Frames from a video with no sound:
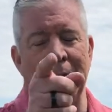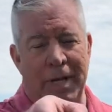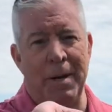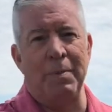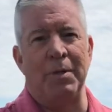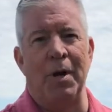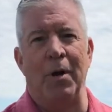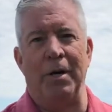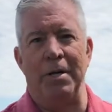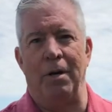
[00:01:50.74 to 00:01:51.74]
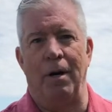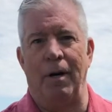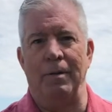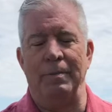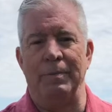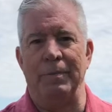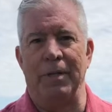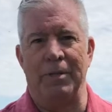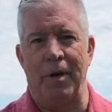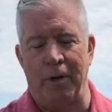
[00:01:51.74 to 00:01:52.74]
Keep a song in your heart.
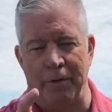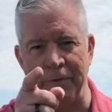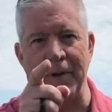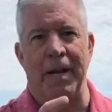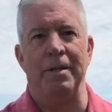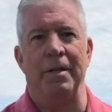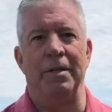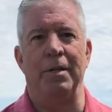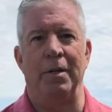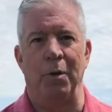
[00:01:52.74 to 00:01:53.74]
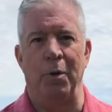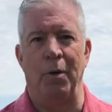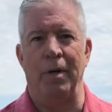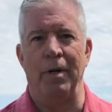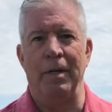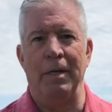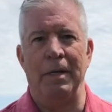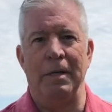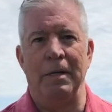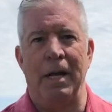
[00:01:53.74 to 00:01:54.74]
A song of faith unto the Lord.
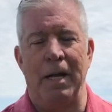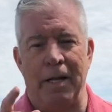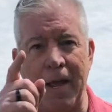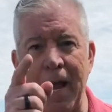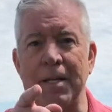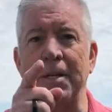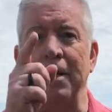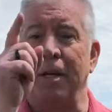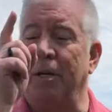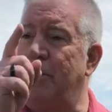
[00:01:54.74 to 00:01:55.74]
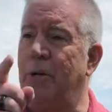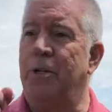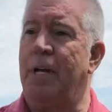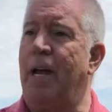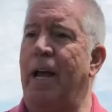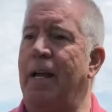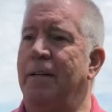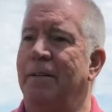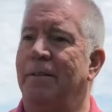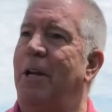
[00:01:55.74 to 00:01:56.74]
And that's a sure
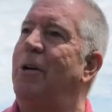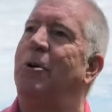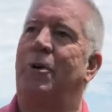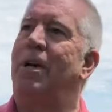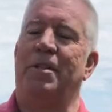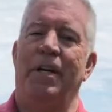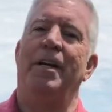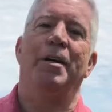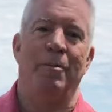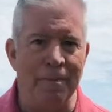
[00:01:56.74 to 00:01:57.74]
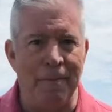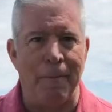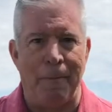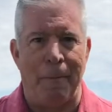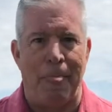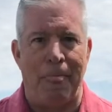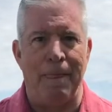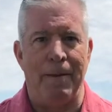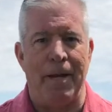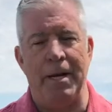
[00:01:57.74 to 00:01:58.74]
sign that you're trusting him.
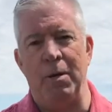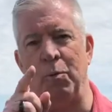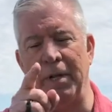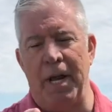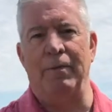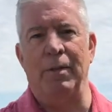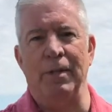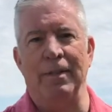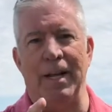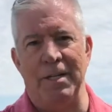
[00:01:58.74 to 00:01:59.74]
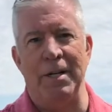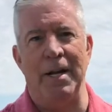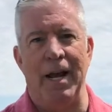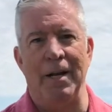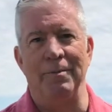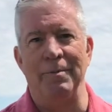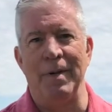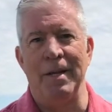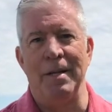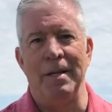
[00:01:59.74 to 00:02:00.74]
And he will never let you down.
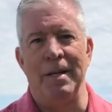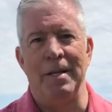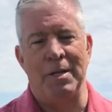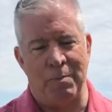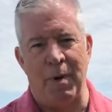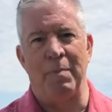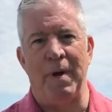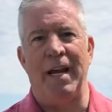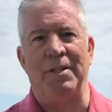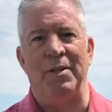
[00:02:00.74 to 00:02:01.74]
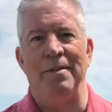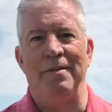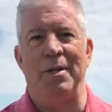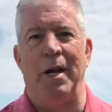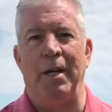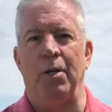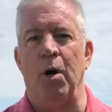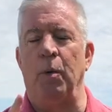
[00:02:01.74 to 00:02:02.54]
This is Brother Paxton saying, go